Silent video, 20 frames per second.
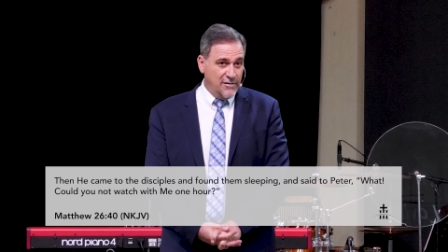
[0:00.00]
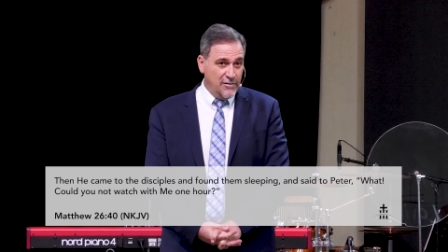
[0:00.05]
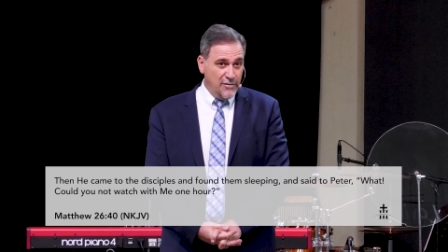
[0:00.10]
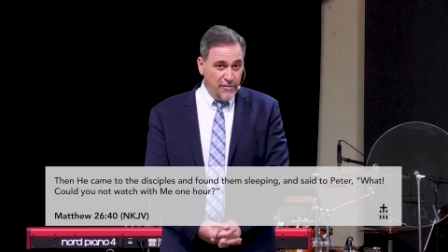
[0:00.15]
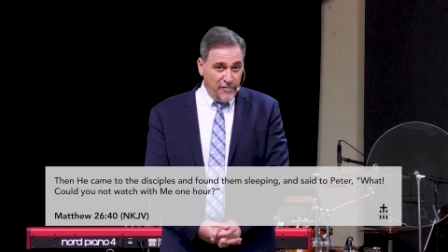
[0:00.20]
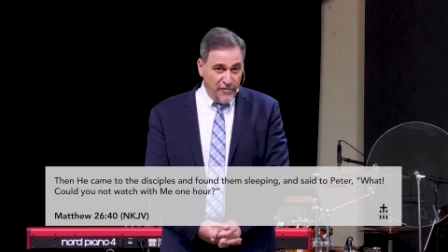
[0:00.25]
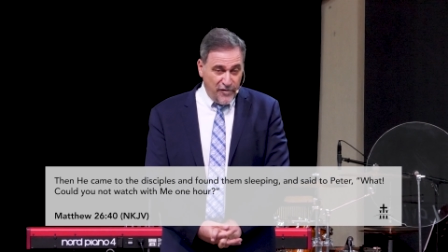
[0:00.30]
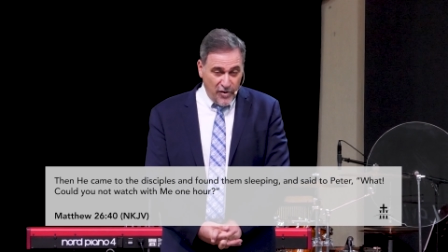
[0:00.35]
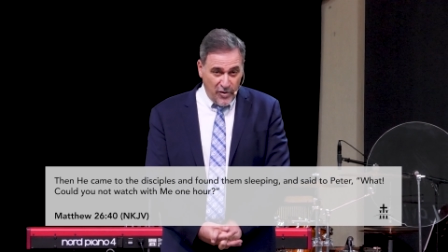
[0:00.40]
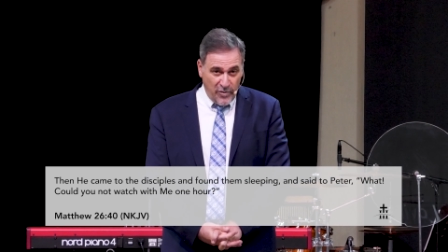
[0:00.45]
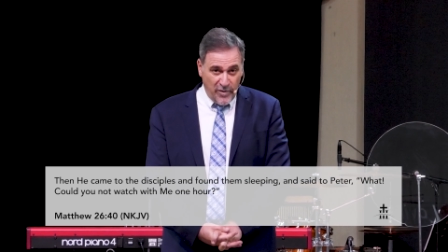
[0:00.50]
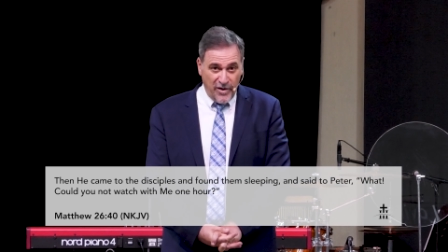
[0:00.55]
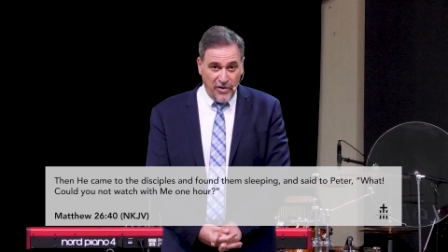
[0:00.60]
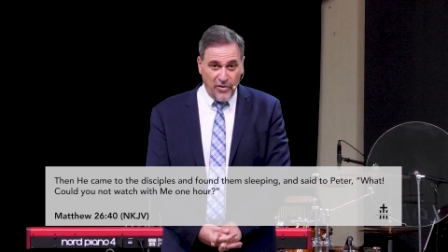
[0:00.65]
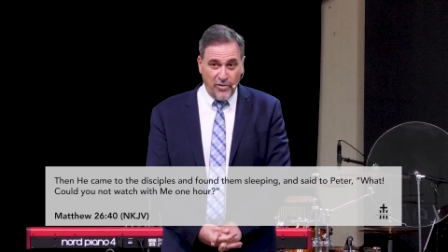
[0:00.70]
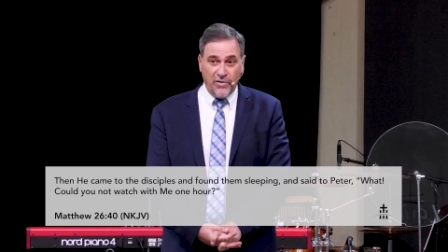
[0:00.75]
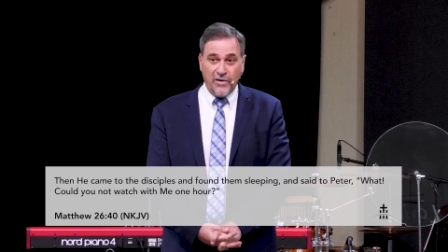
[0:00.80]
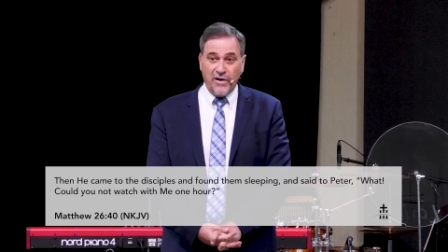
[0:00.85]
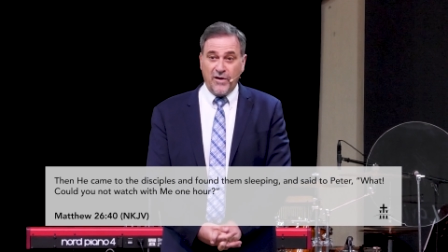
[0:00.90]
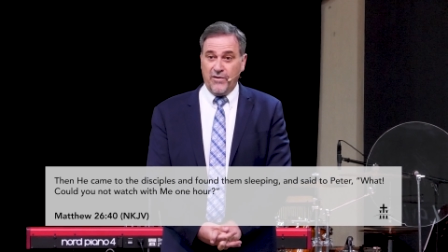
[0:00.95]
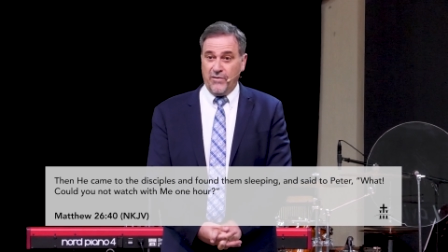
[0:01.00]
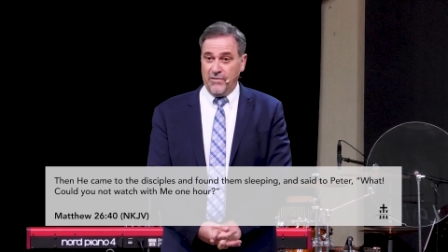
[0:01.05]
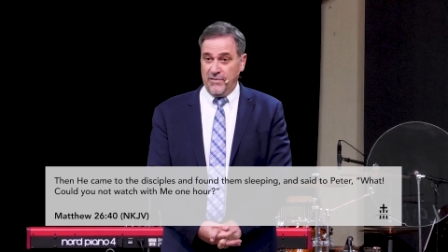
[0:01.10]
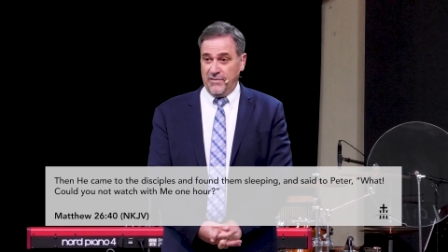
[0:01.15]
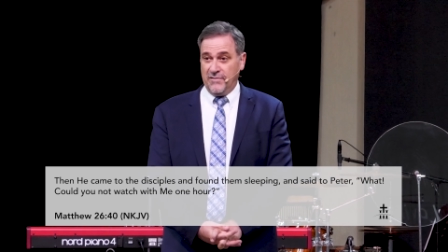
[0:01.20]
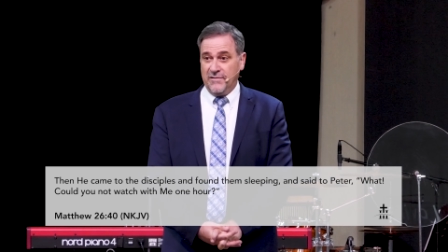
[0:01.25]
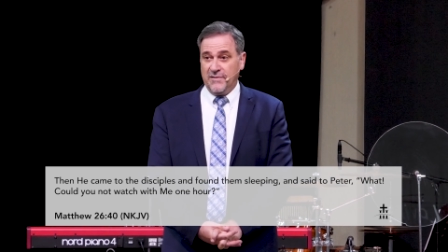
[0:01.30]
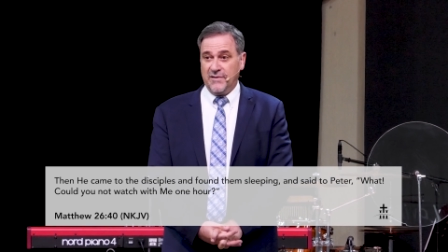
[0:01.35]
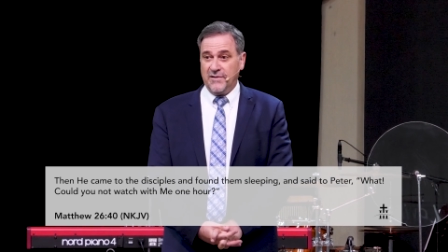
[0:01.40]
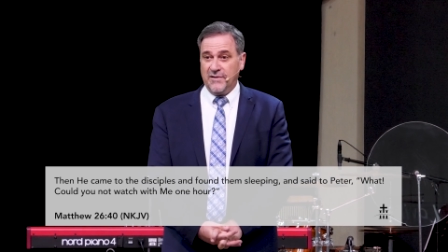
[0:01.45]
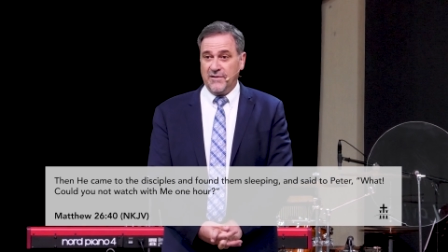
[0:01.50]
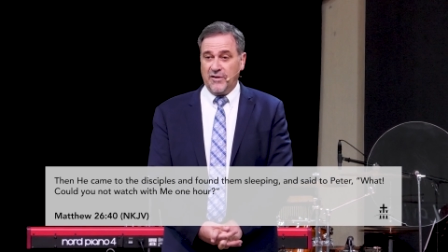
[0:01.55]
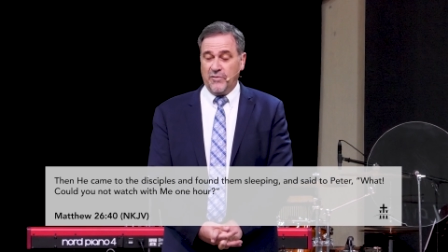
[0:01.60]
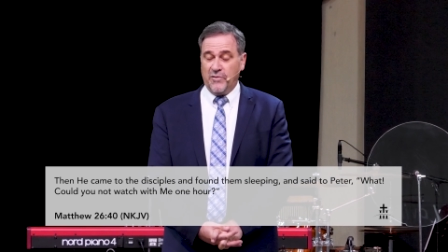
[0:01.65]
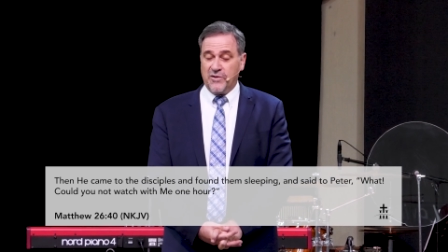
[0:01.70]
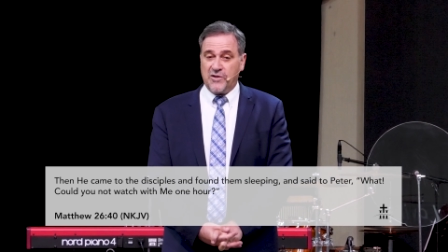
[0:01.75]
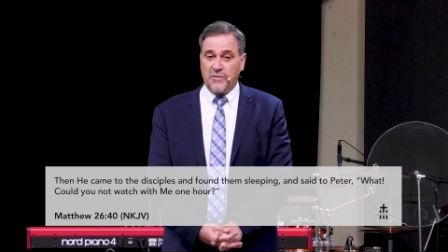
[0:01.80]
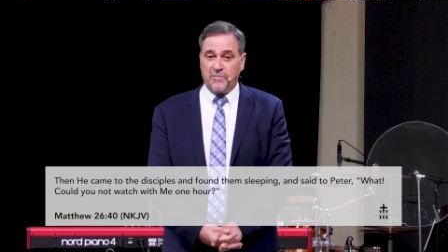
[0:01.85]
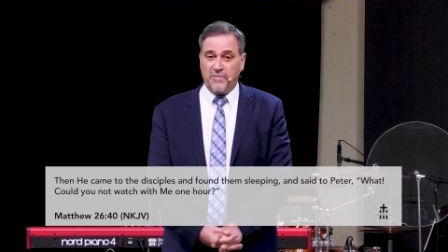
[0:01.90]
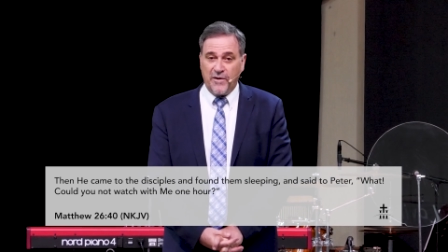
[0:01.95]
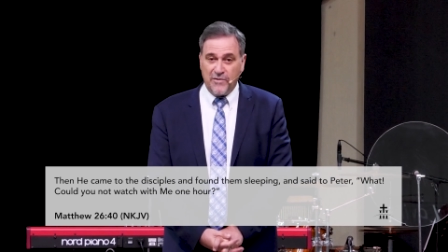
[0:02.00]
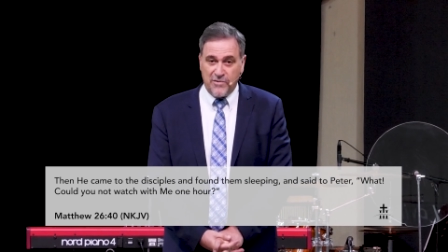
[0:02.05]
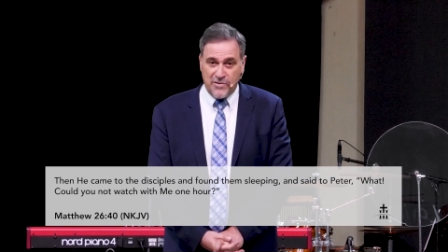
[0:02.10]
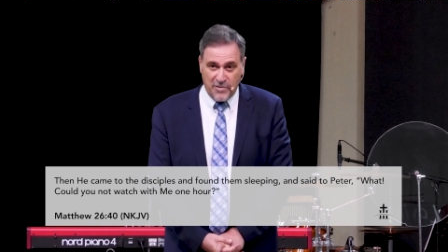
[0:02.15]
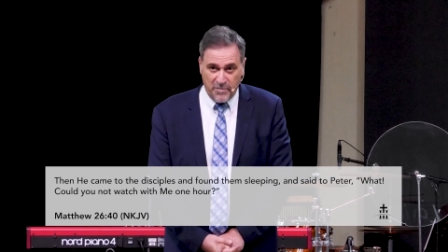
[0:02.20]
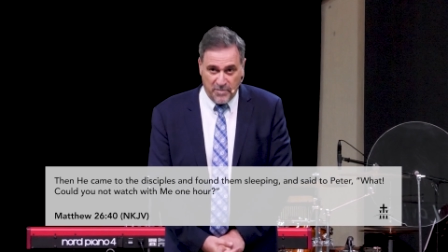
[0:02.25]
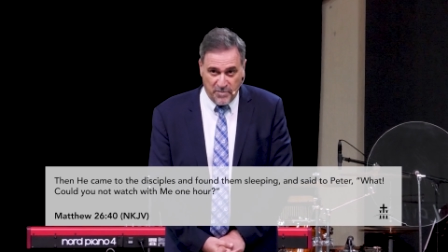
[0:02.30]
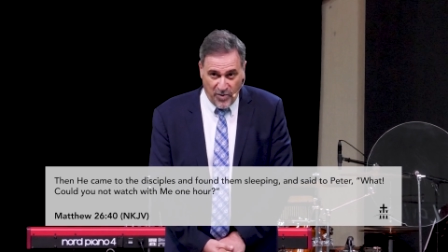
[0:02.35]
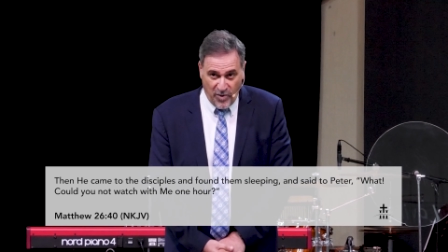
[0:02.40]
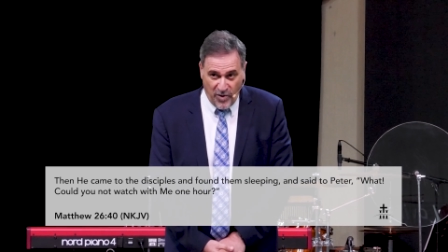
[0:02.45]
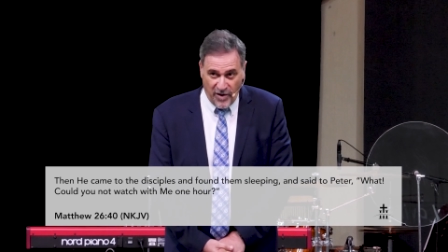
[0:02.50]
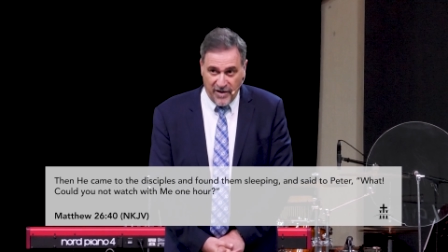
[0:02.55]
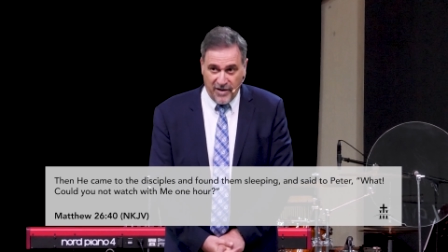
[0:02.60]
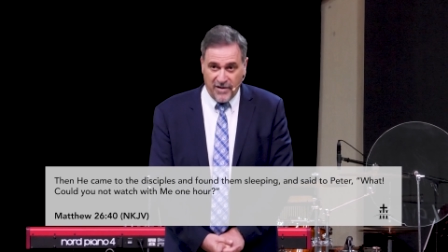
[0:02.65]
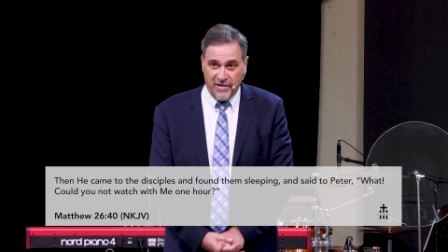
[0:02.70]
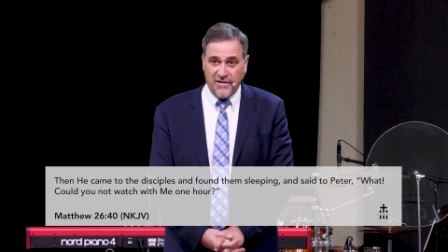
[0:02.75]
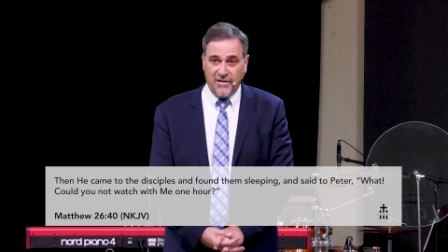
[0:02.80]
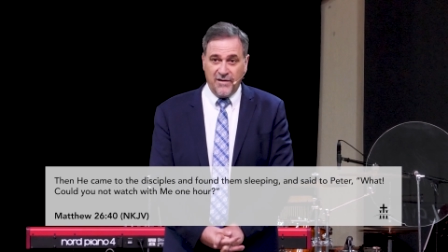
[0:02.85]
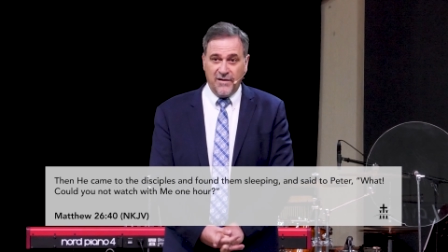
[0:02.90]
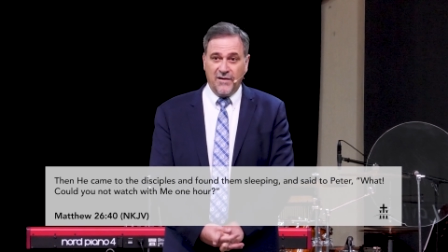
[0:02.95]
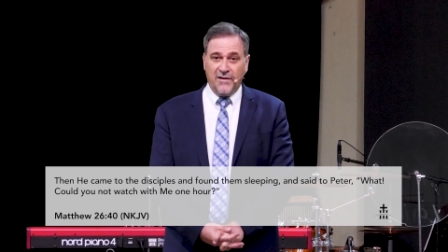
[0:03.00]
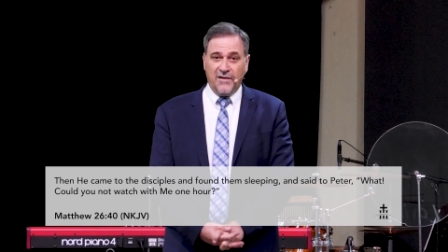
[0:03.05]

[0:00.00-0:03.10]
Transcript: Who of you, when you know you were supposed to pray,